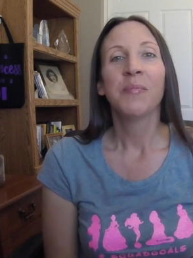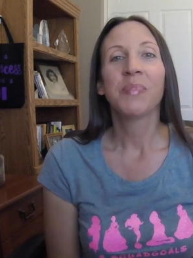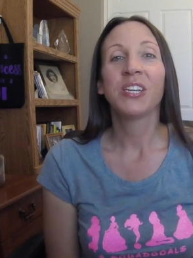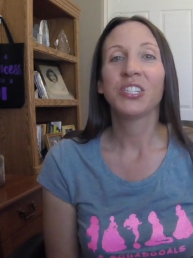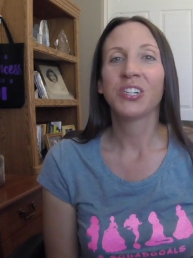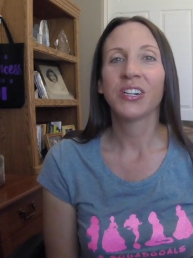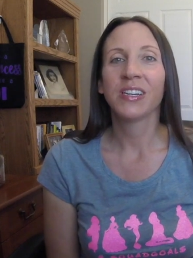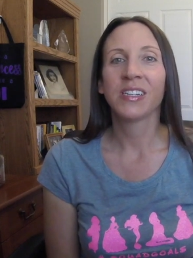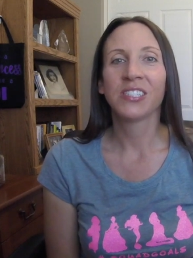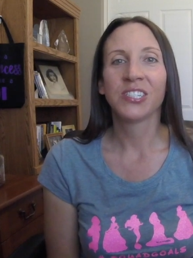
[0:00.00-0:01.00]
be sure
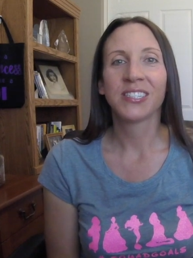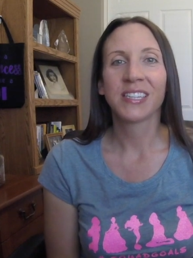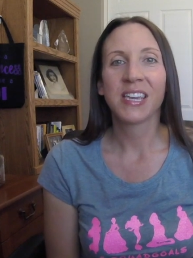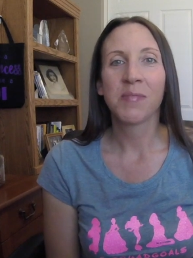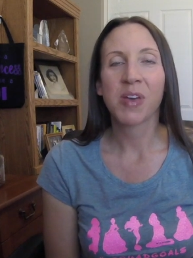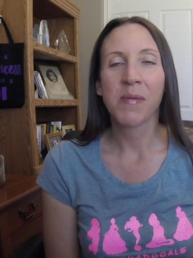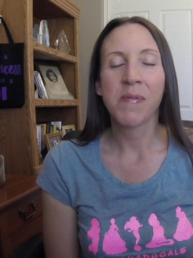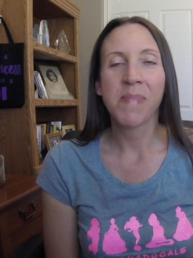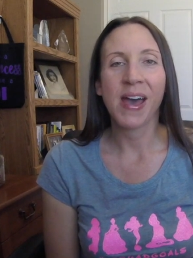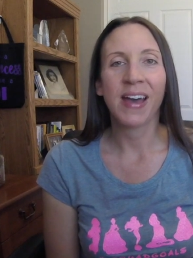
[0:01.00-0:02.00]
to just keep
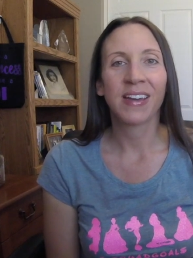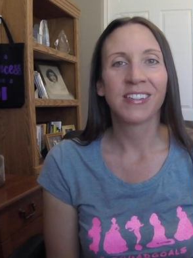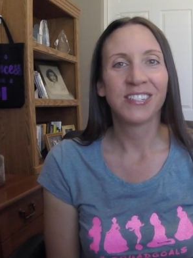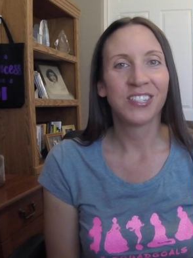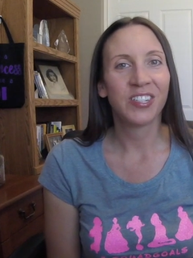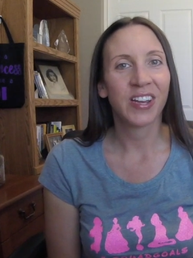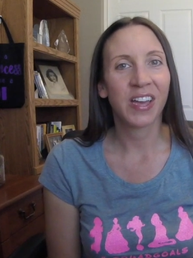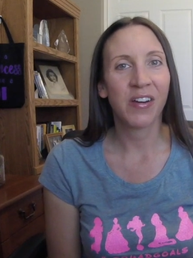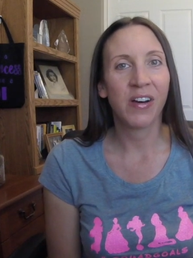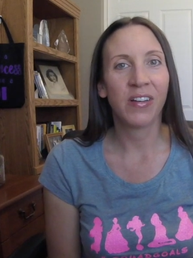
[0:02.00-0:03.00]
coming back to check
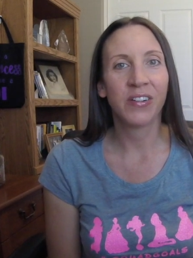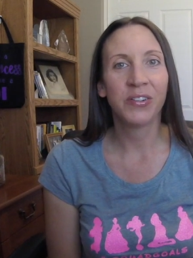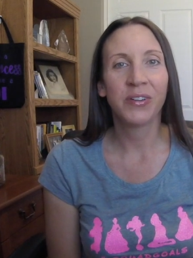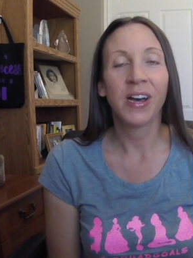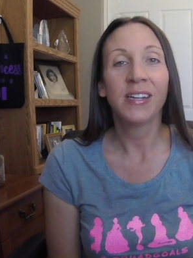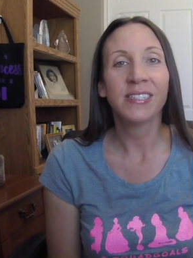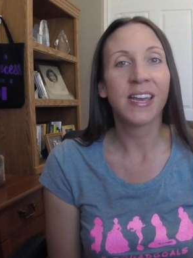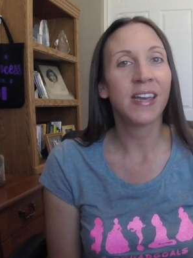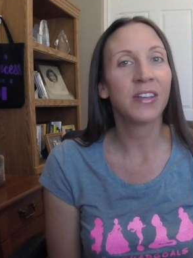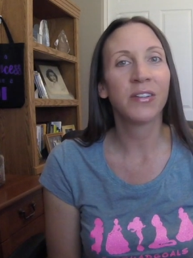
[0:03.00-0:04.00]
out all our new
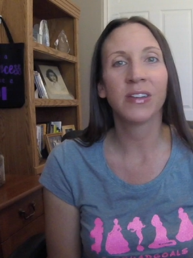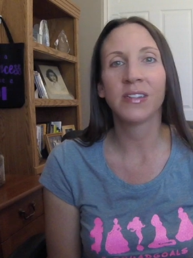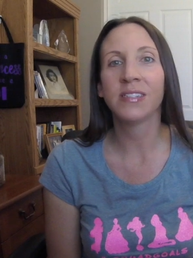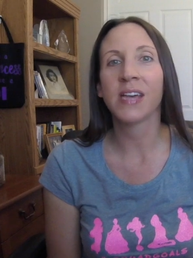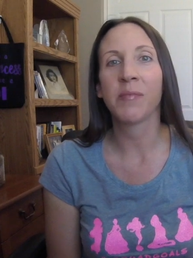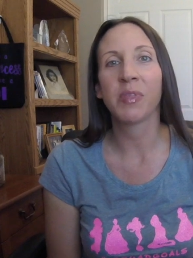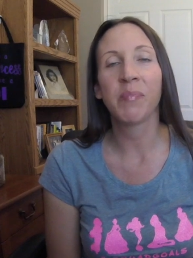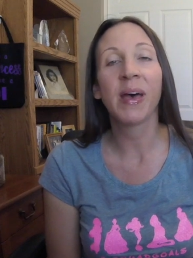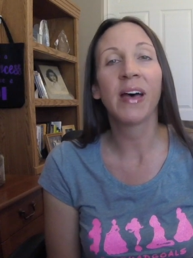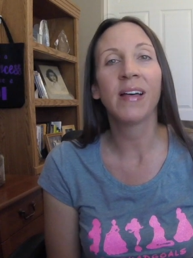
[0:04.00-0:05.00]
content. You can tap the
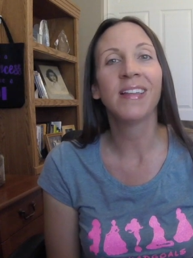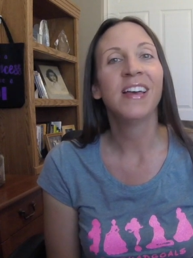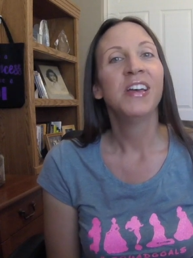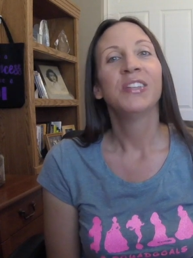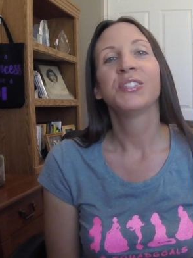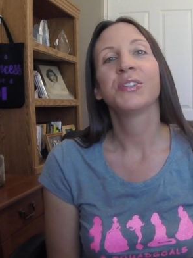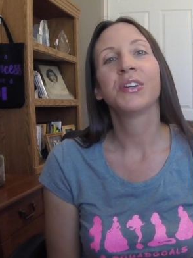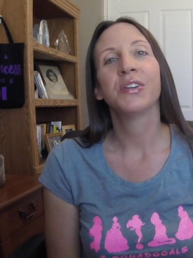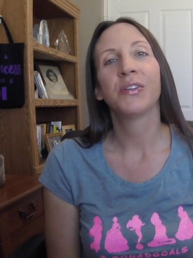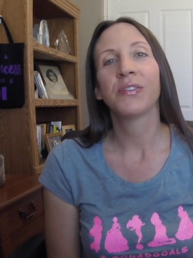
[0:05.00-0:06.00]
bell so
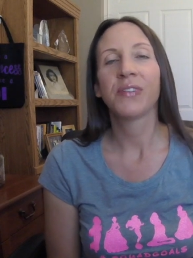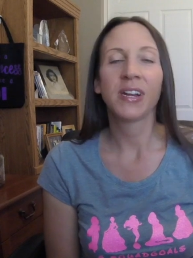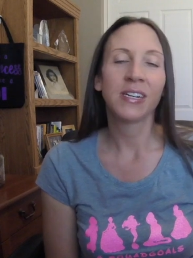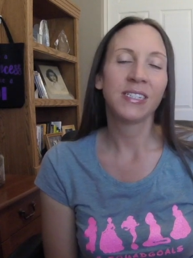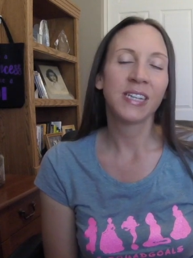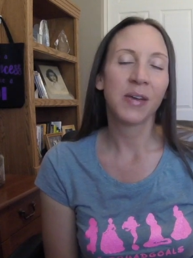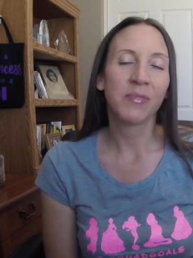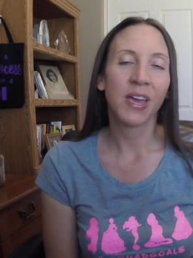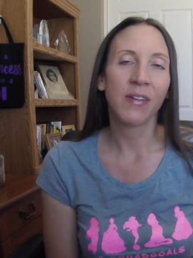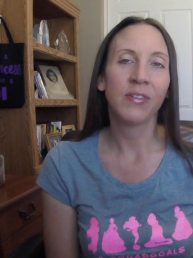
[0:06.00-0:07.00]
you're notified anytime
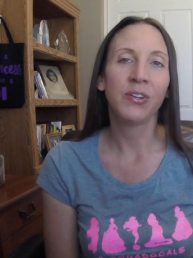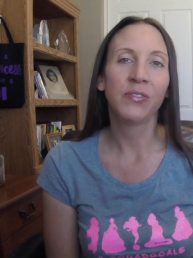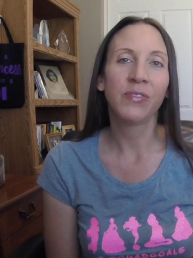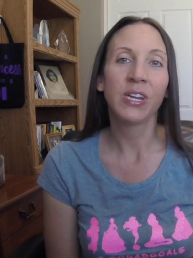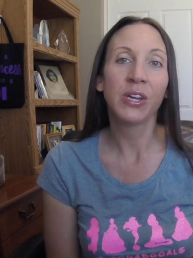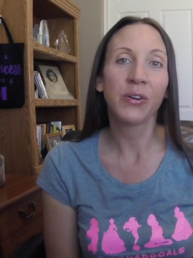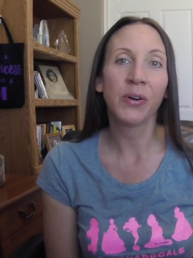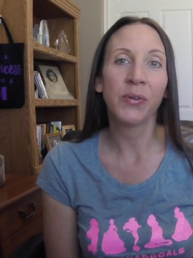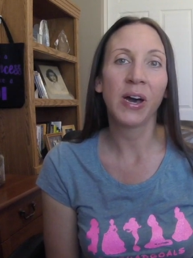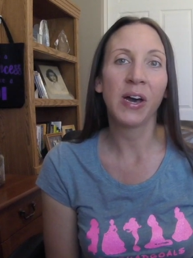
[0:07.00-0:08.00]
we have a new video
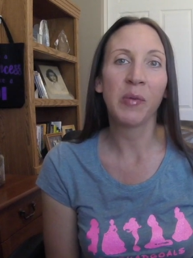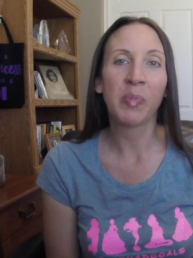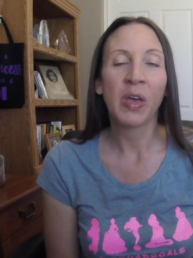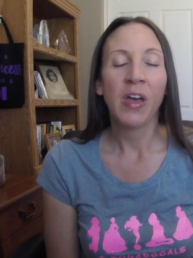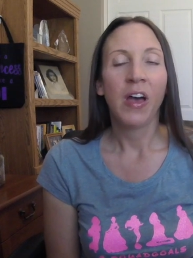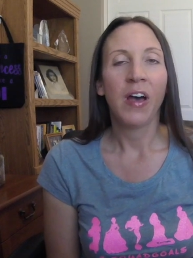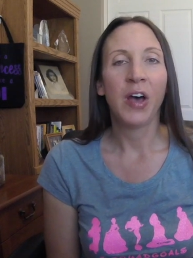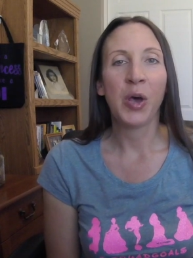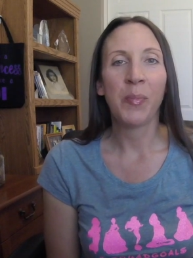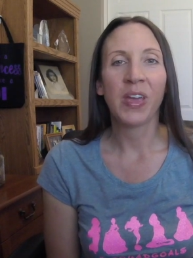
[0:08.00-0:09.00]
go up,
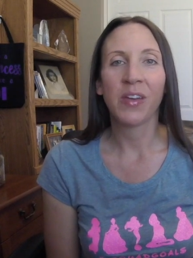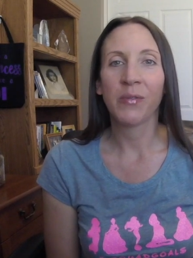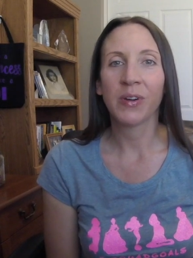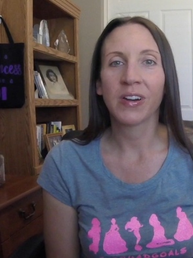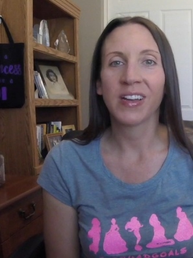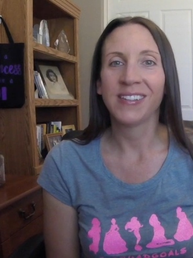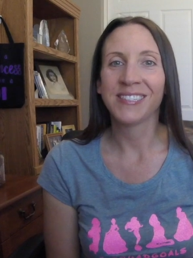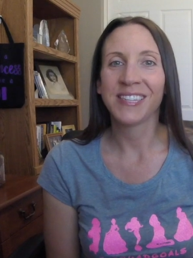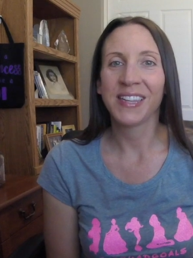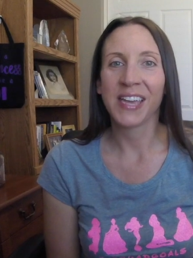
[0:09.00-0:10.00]
um, and we're
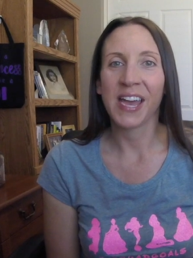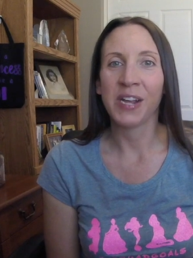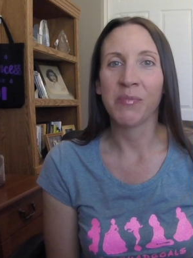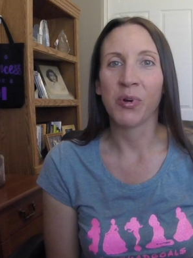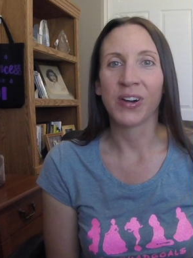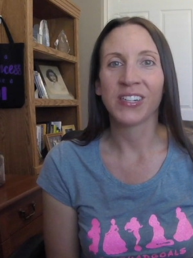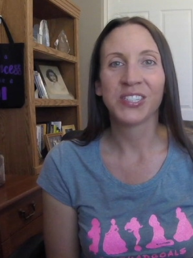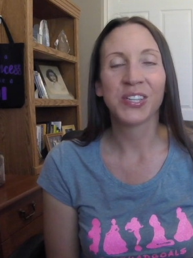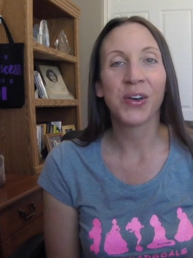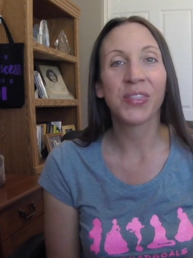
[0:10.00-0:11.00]
constantly adding more.
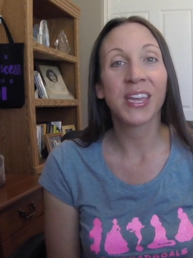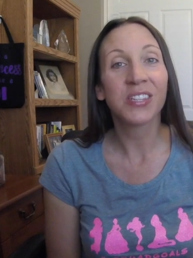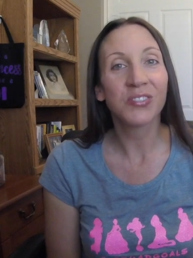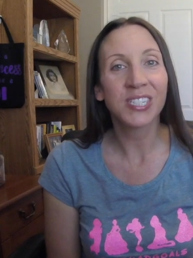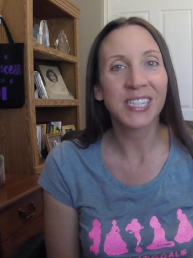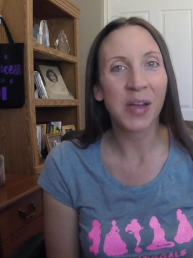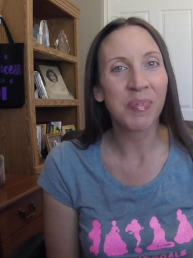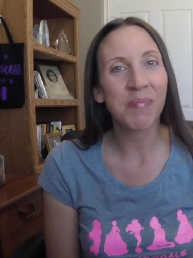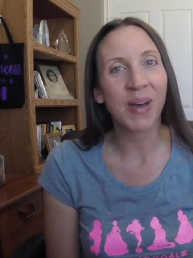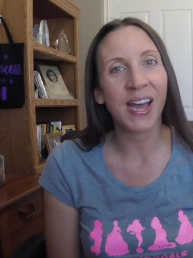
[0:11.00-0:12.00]
So thanks for
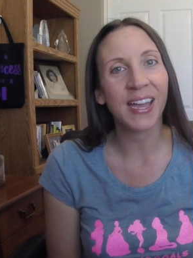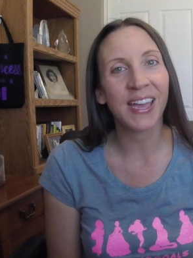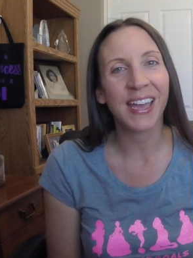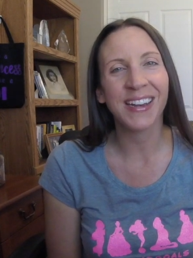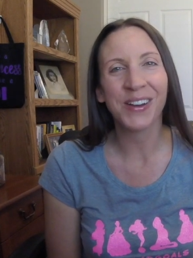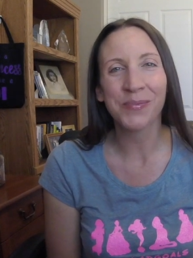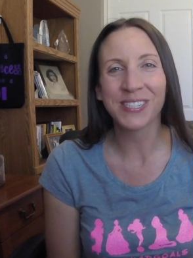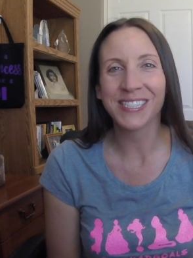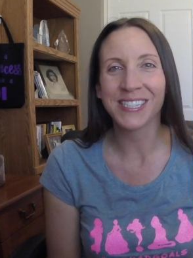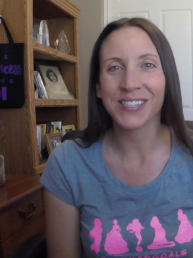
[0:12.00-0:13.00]
stopping by, and hope
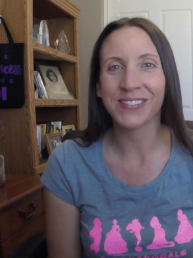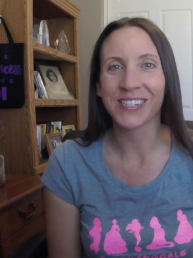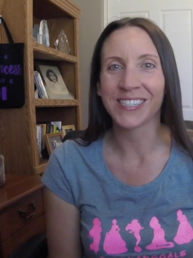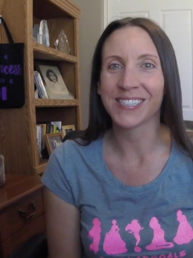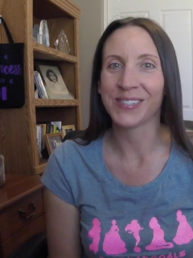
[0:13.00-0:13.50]
to see you real